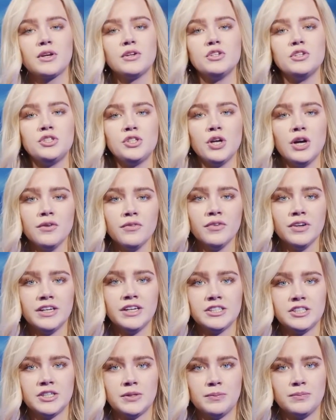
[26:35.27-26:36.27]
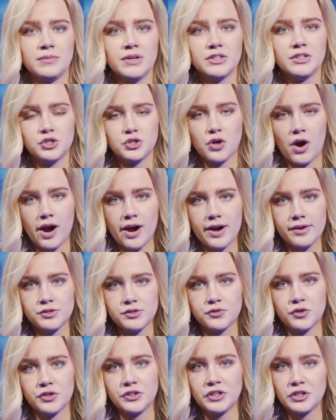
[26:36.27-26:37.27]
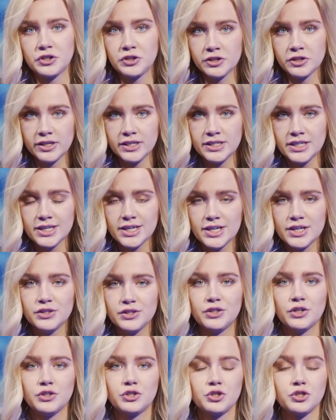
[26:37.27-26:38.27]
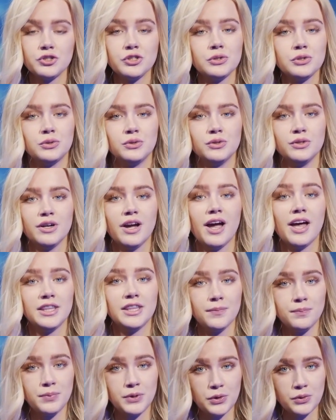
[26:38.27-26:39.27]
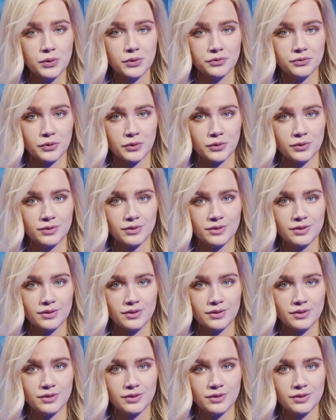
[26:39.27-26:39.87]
Conservatism strives for the good, the true, and the beautiful.